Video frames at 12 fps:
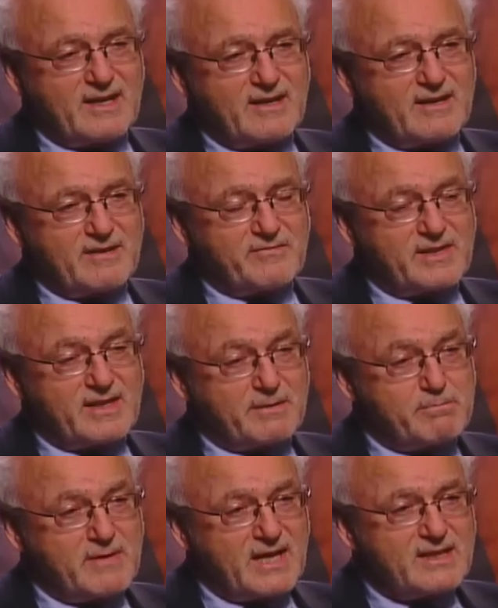and there
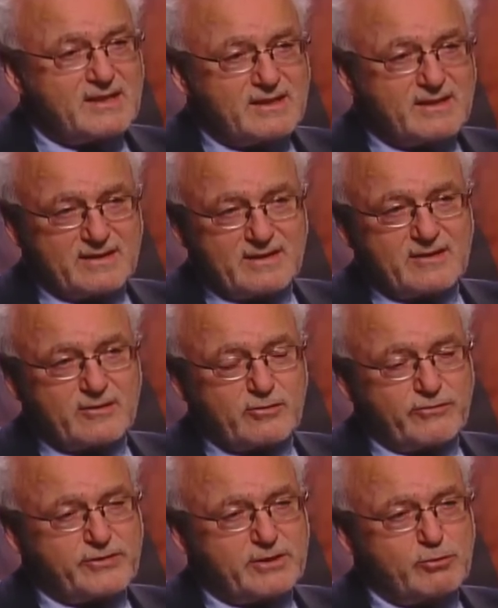are many
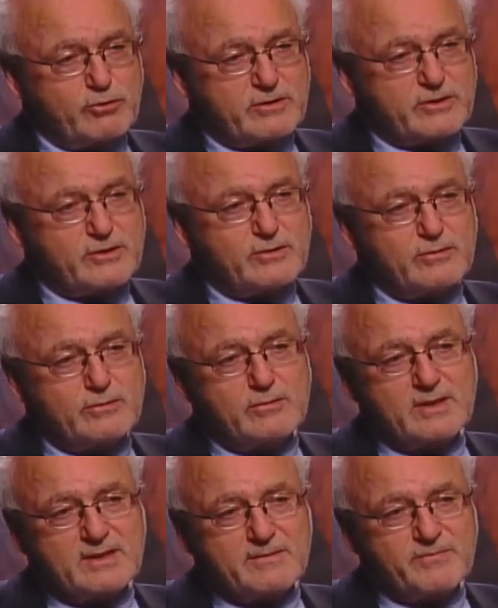contributors
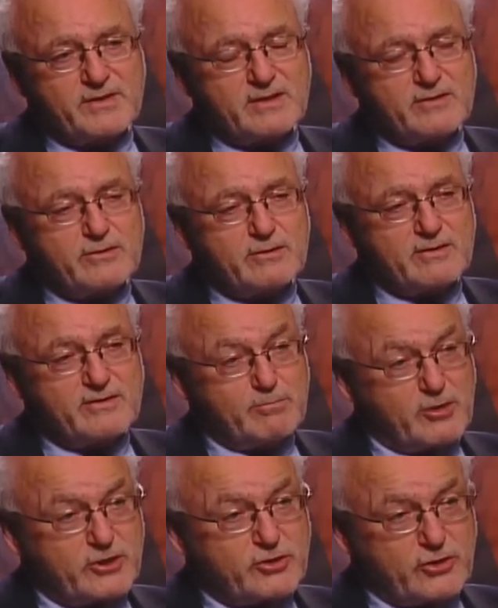to the
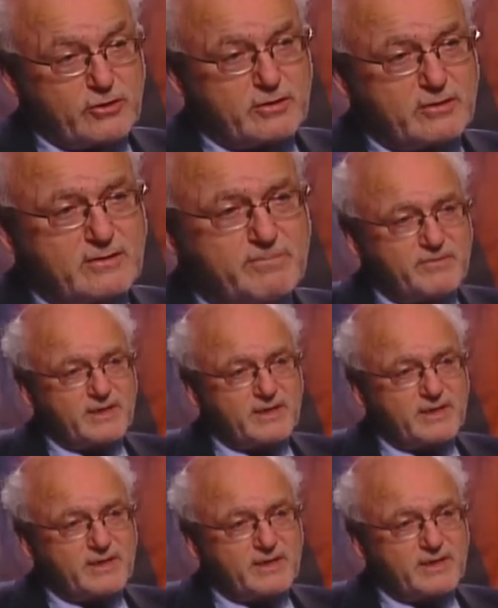Blood Journal.